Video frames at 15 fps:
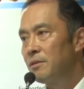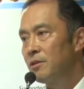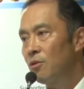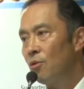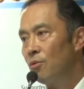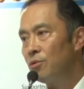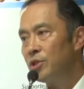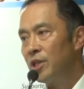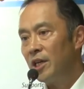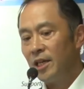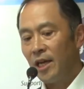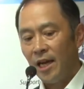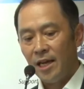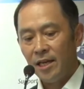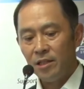the cold
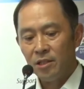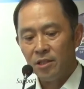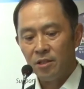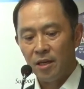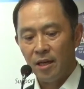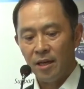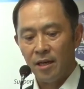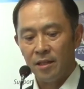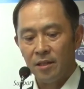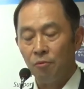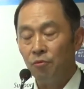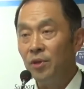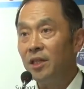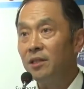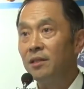chain ends at the
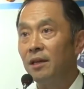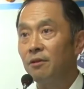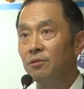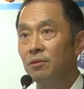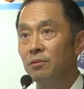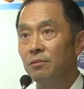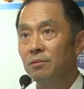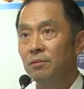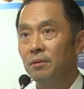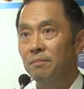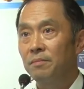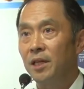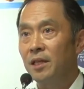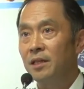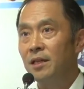retail
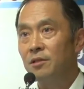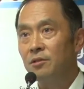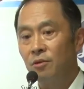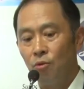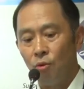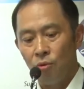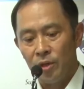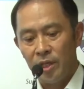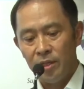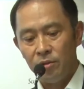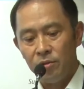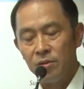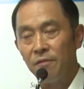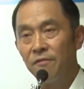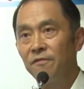but it doesn't go
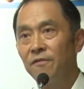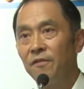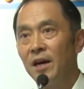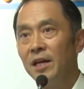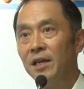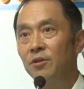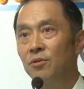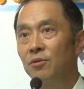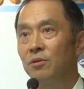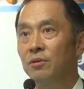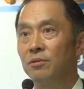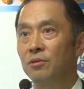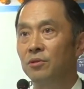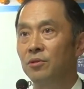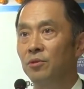into the final
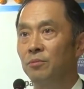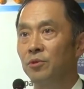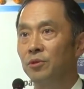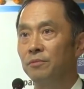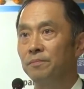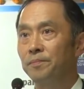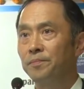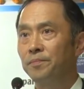consumer